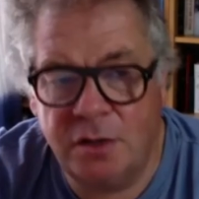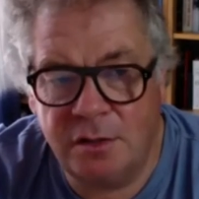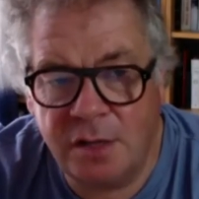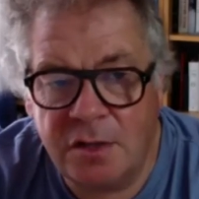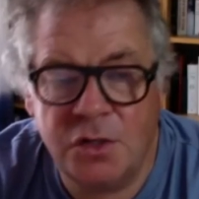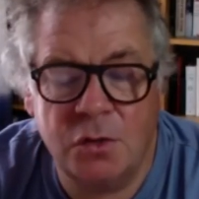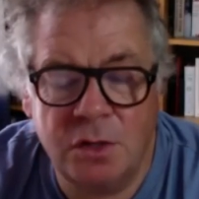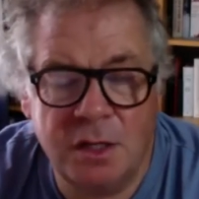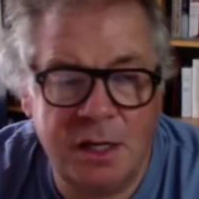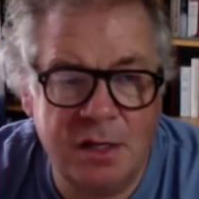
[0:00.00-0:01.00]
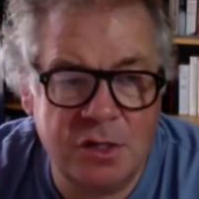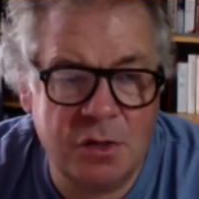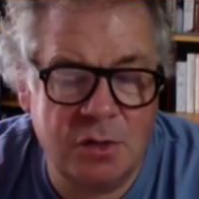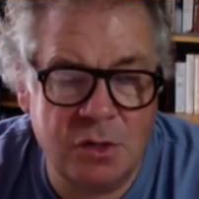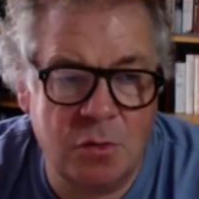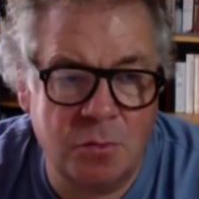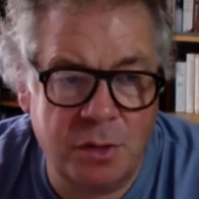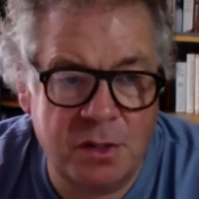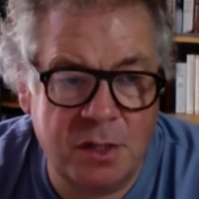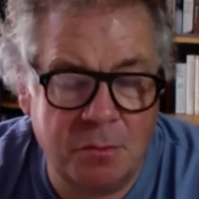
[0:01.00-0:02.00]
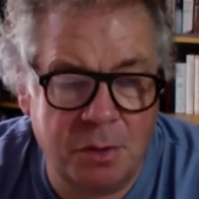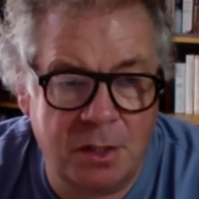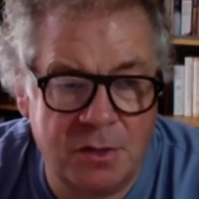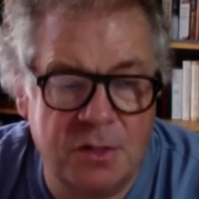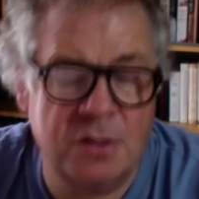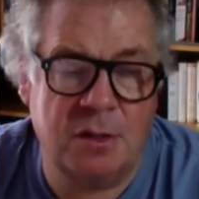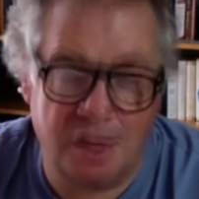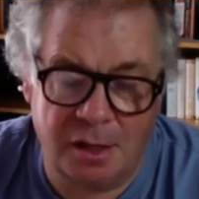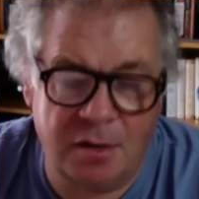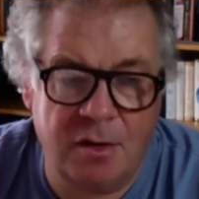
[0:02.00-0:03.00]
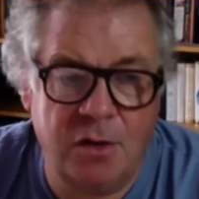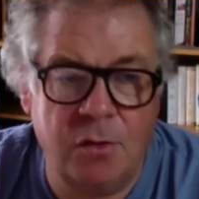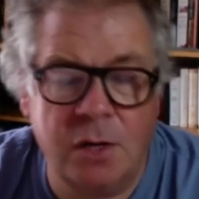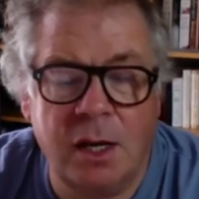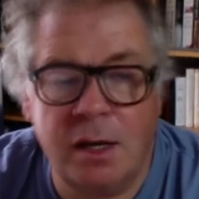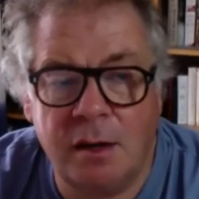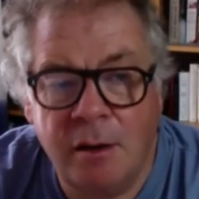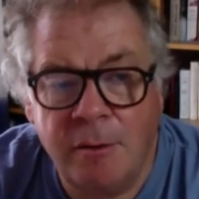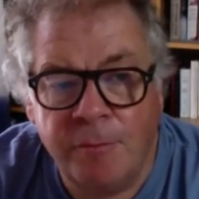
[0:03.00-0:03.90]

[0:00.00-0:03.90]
that does own the keys to its own printing presses, like the UK,